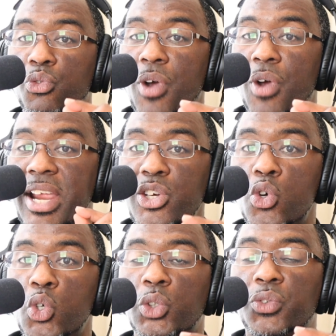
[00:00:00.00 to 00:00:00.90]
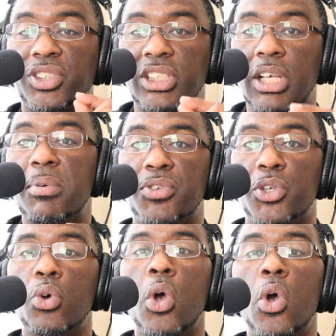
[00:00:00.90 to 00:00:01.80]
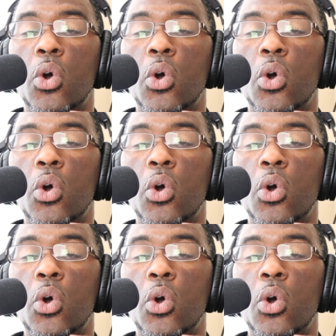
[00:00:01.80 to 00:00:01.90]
great news for some of you